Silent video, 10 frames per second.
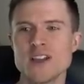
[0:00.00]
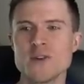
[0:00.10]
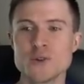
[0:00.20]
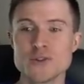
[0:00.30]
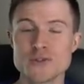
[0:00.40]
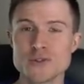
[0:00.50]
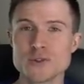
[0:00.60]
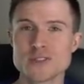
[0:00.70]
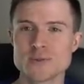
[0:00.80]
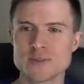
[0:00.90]
when you're
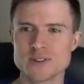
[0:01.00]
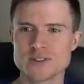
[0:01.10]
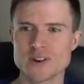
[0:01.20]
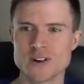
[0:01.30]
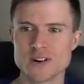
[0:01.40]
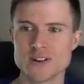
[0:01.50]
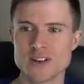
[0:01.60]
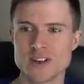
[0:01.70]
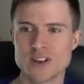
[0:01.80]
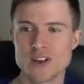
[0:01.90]
doing something this hard.
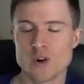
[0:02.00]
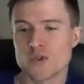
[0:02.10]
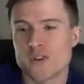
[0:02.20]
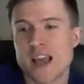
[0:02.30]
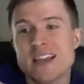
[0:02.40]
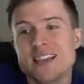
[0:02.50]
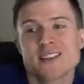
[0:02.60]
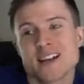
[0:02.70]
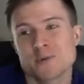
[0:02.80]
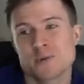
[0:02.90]
Or for any
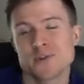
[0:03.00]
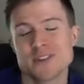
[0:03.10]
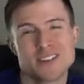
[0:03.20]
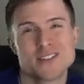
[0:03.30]
climber really,